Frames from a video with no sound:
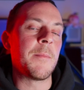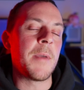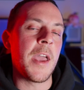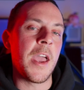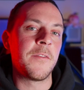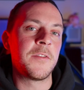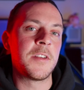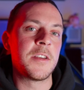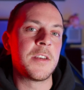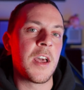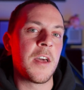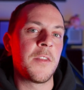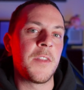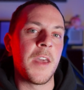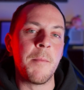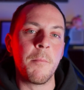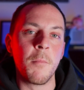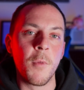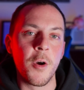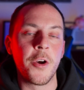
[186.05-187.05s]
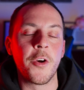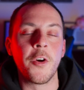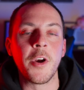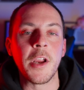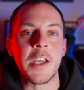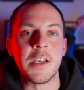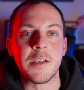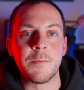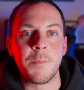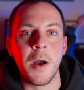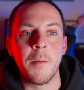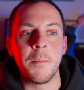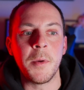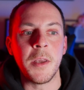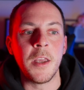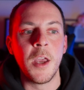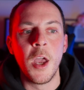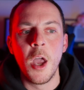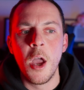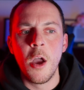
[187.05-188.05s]
half to death and murdering his
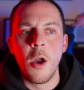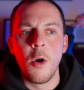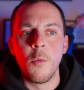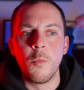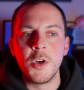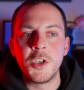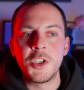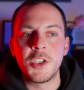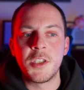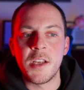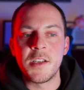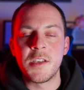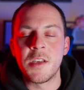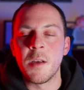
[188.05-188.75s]
puppy, which sets